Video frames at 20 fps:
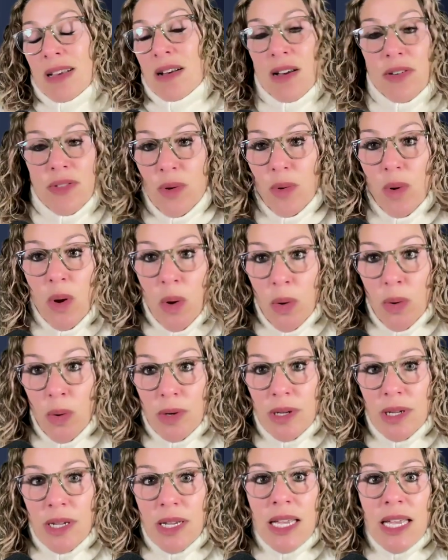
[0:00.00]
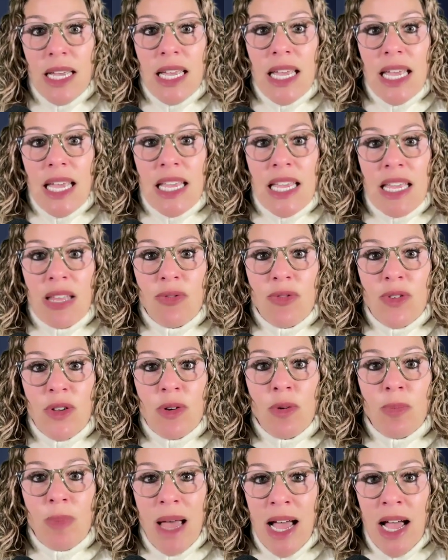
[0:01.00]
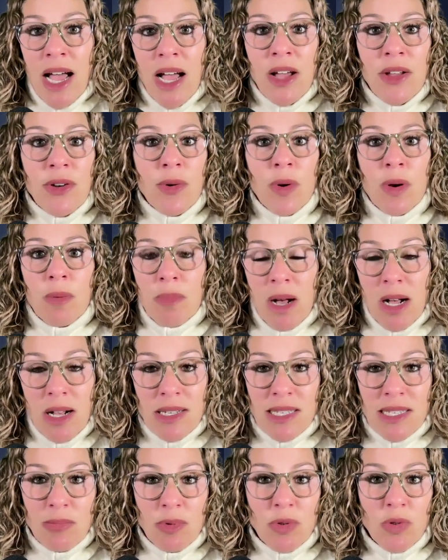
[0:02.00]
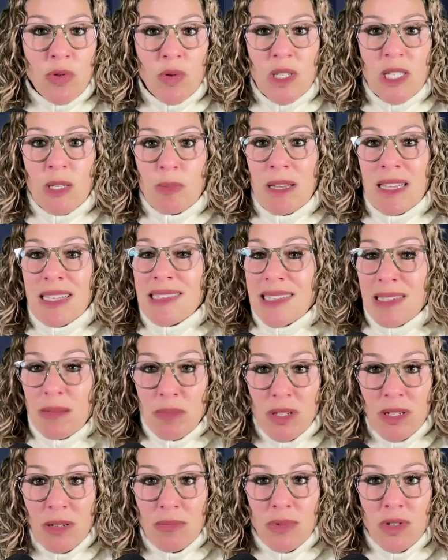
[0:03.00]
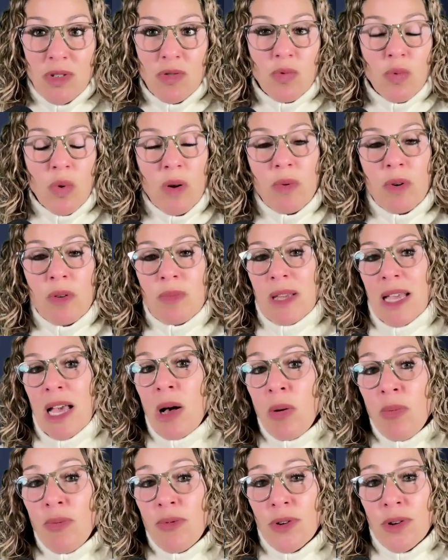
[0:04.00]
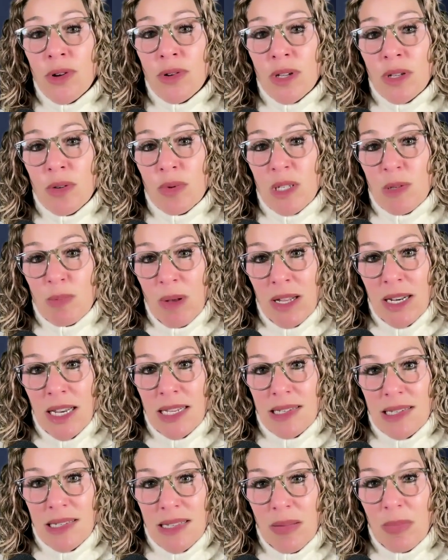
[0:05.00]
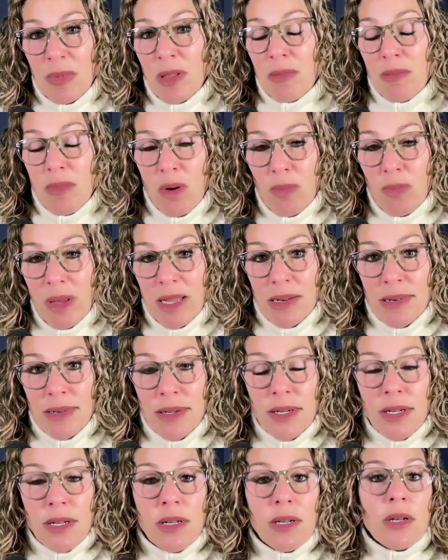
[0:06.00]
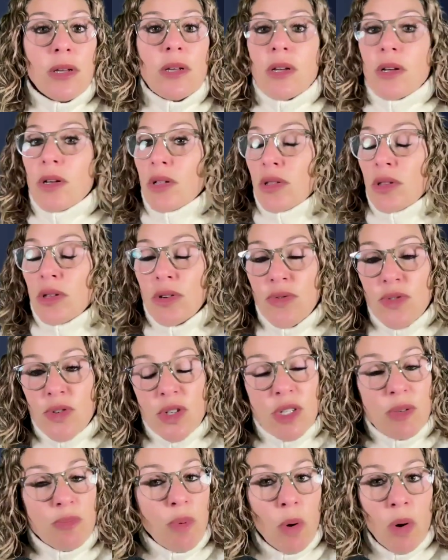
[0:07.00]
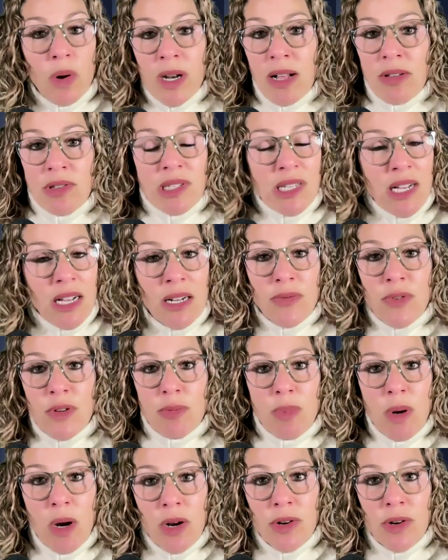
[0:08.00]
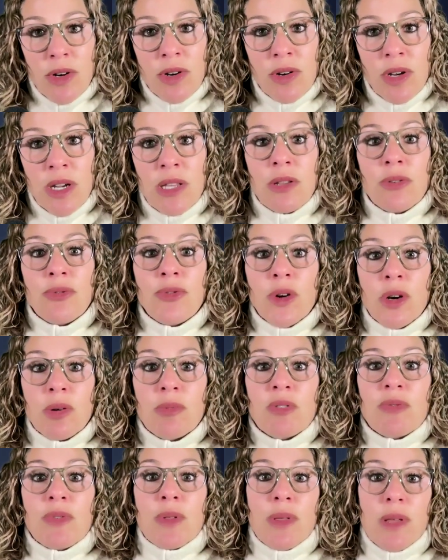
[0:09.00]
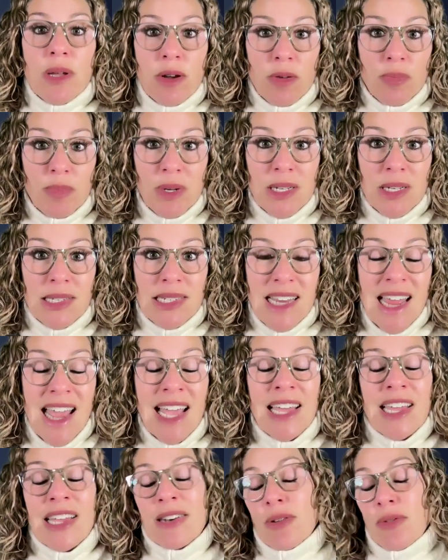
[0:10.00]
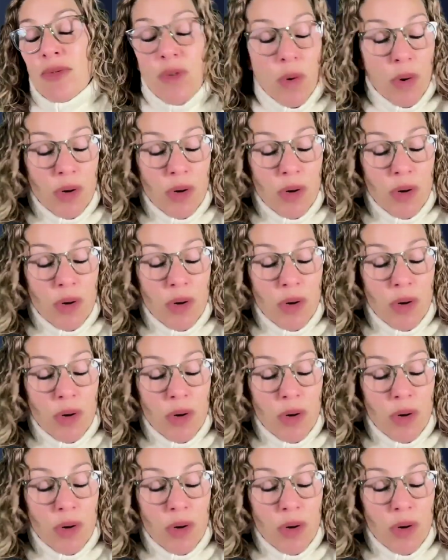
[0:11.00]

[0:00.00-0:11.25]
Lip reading: on their own. It can feel bad or impossible to explain symptoms or what would be helpful in responding to them in the moment. Look for support outside of your partner in the form of a therapist and, of